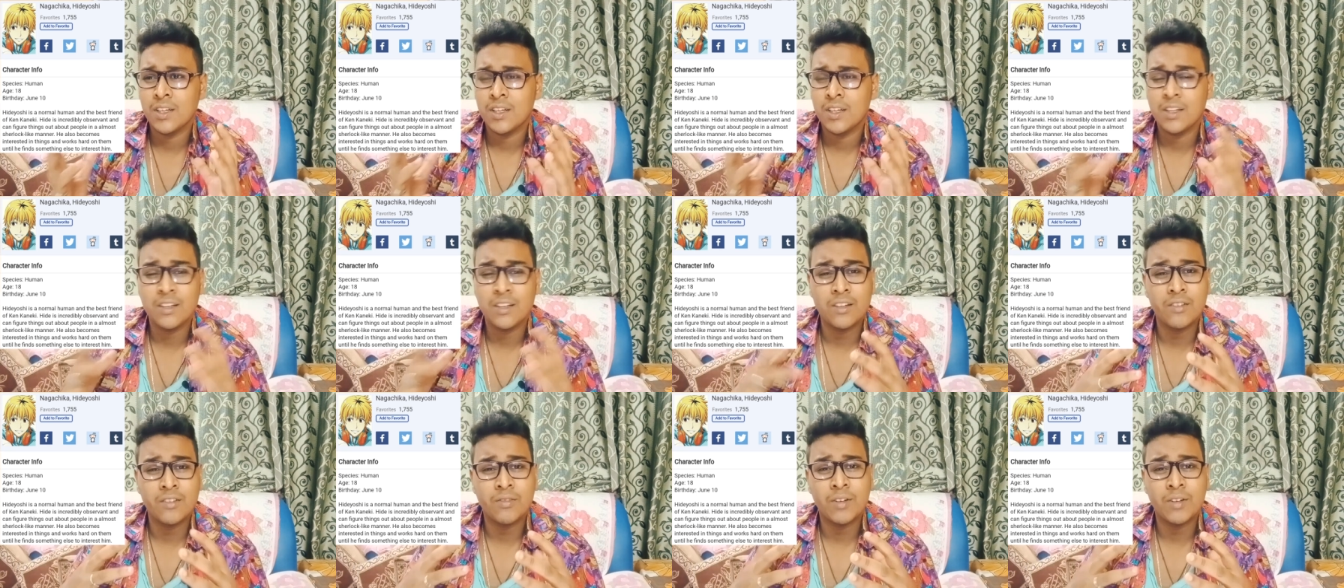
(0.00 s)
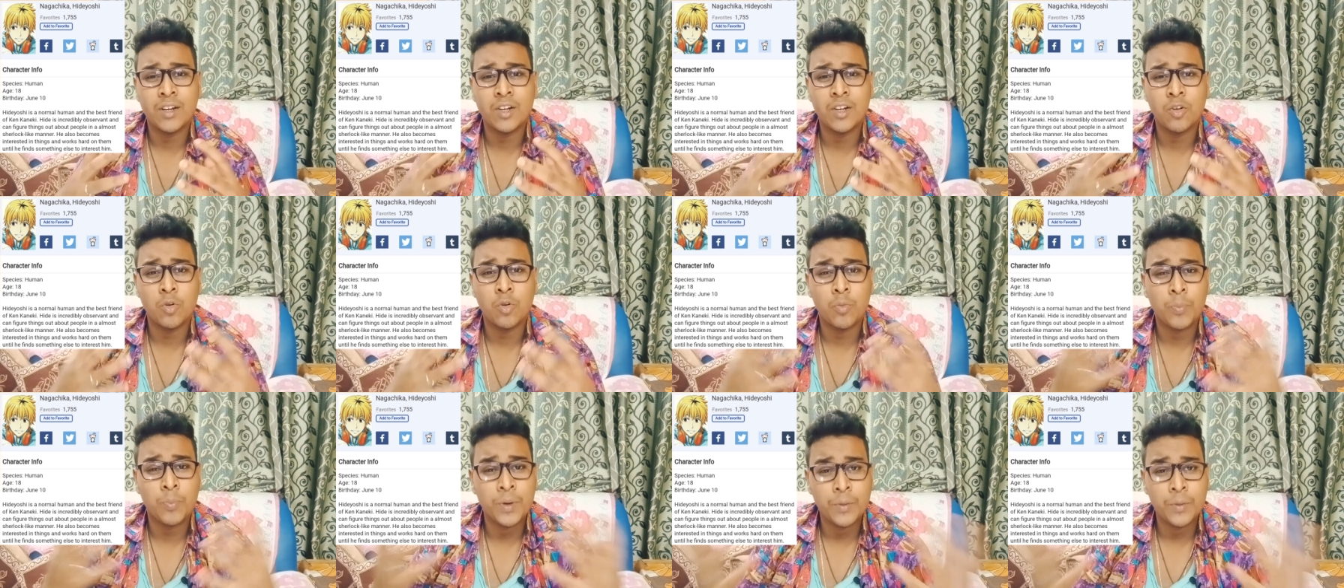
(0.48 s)
he's very
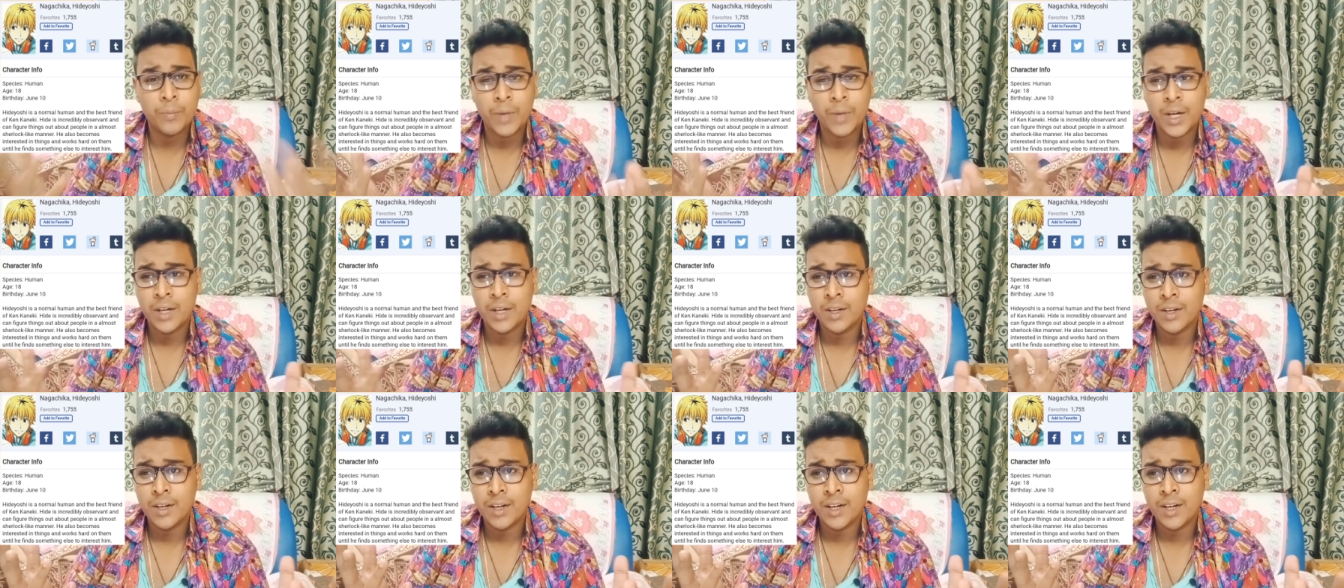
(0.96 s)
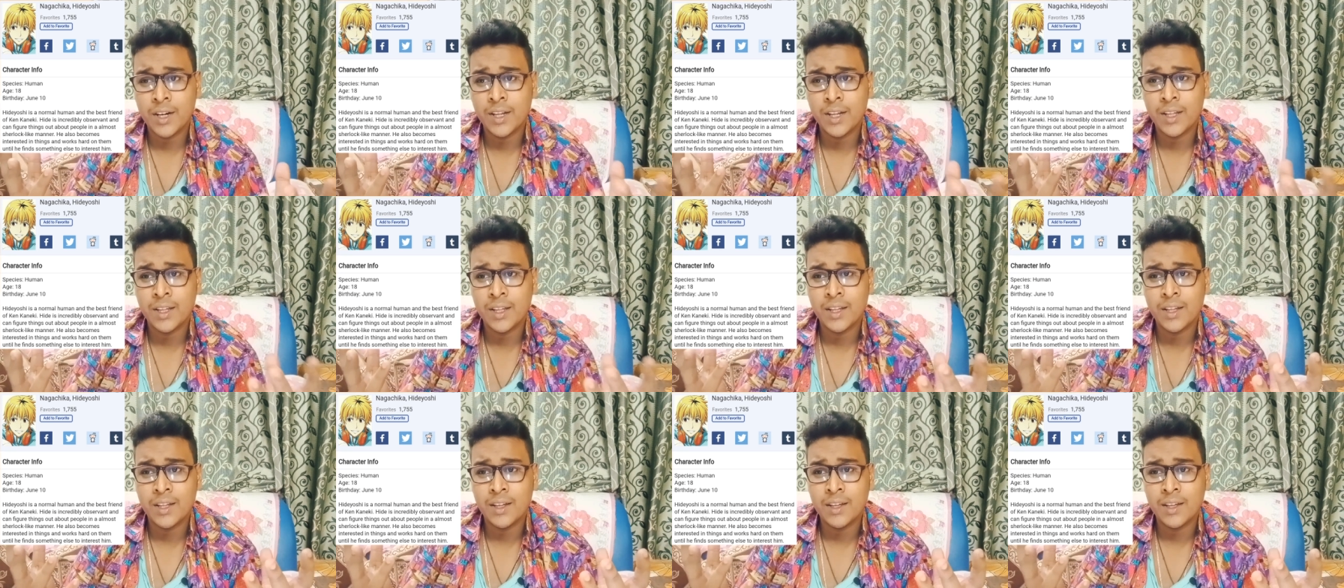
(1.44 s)
open-minded.
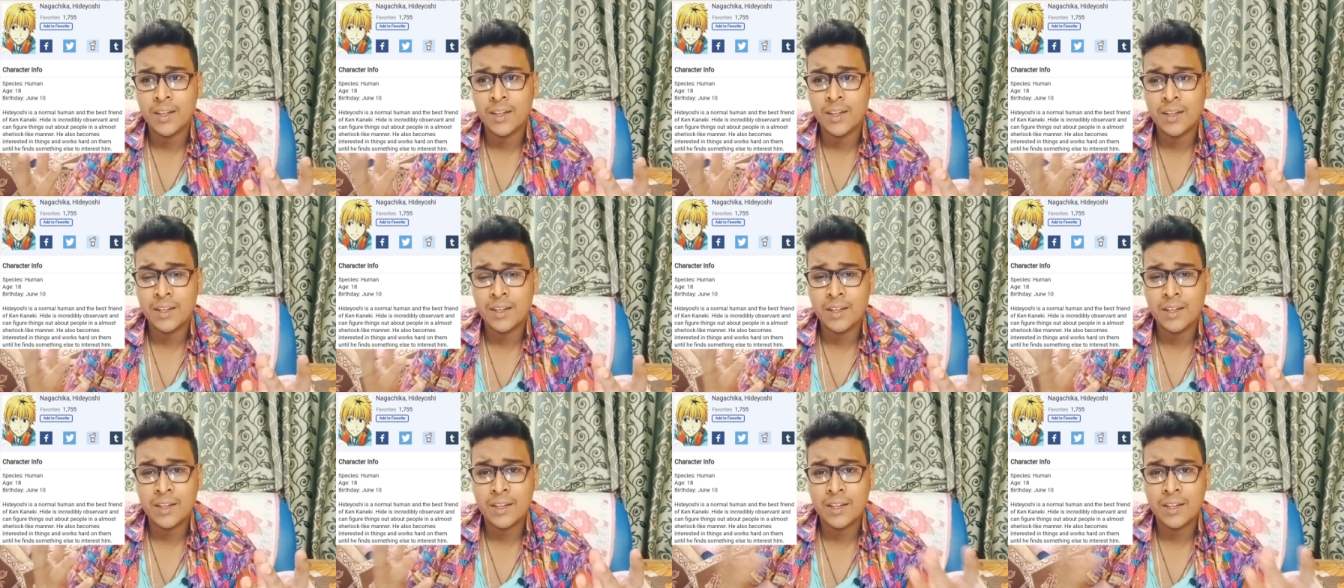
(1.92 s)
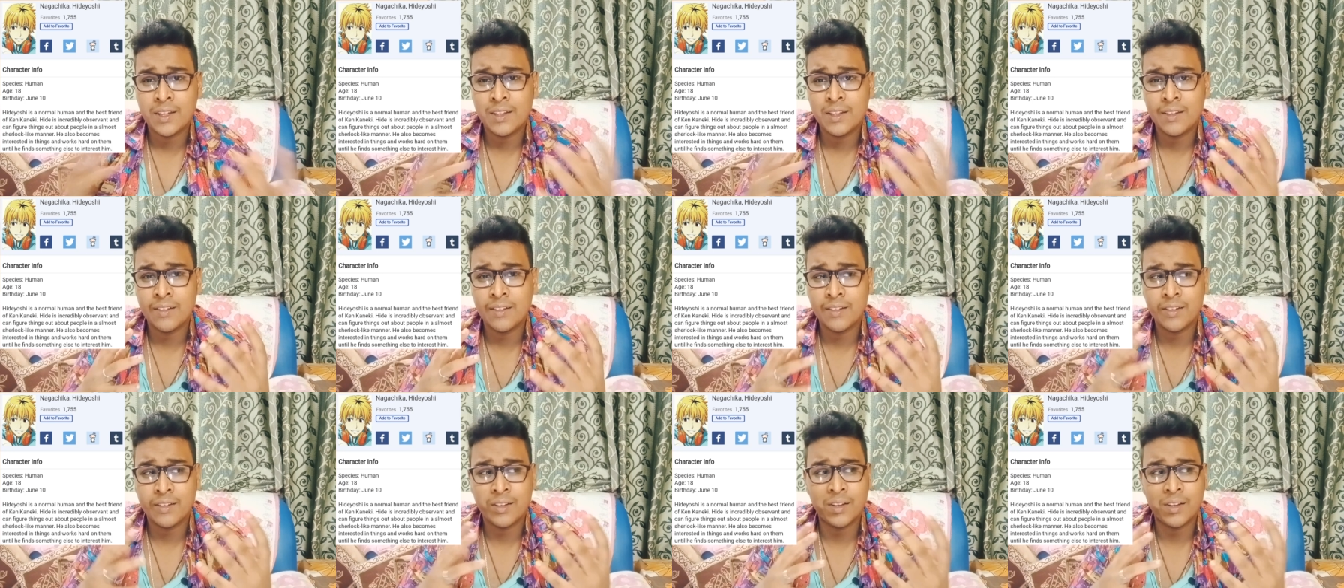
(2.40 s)

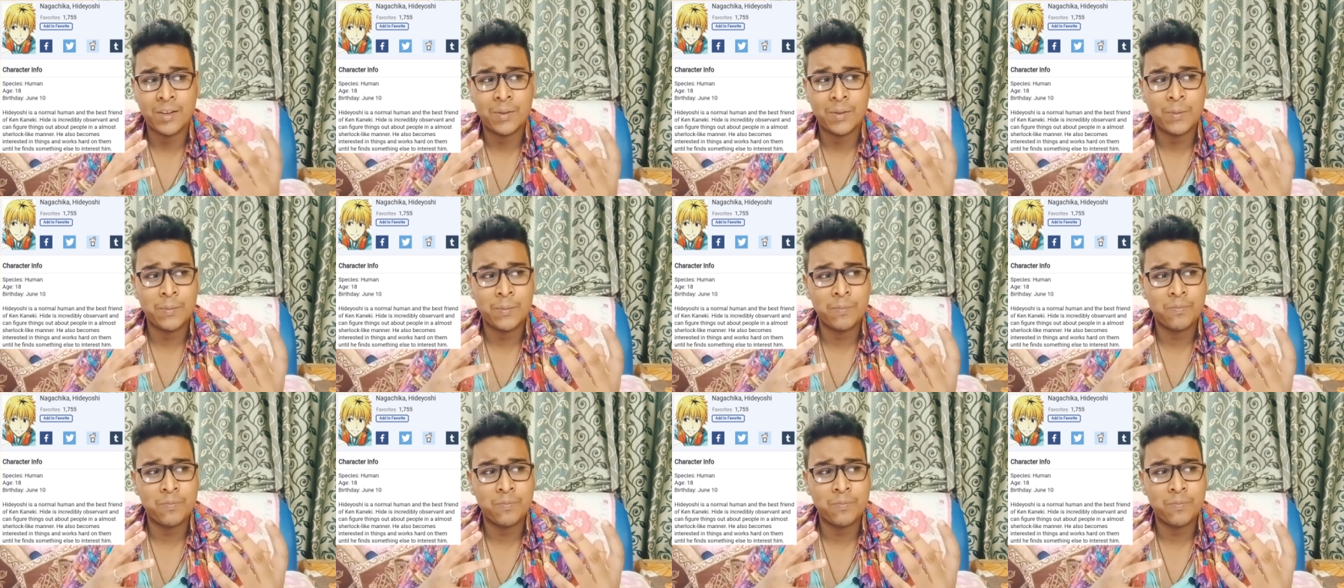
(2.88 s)
He's a